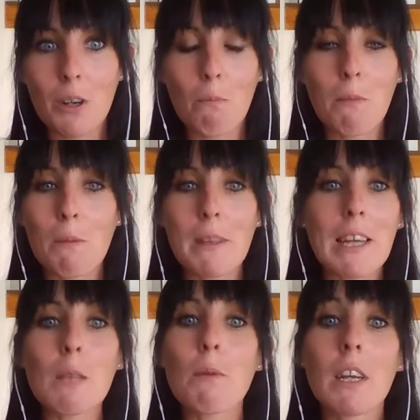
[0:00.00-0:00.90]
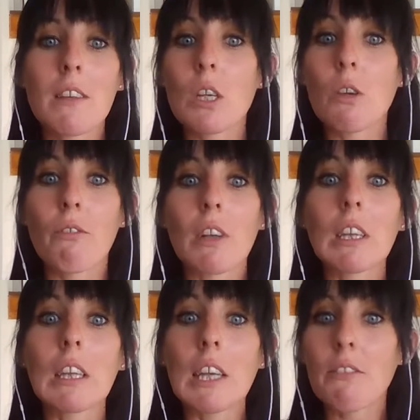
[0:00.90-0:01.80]
Maybe that's because you've
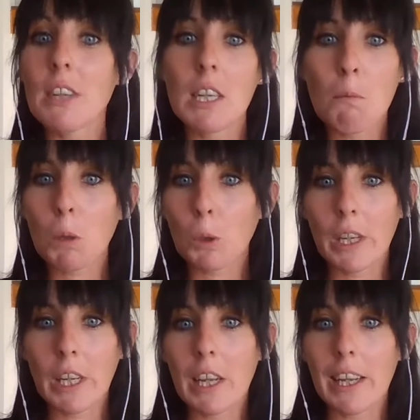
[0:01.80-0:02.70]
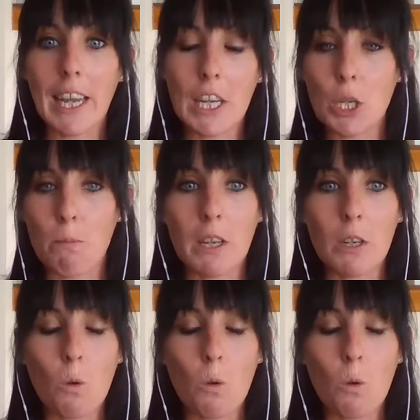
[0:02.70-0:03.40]
lifted employee engagement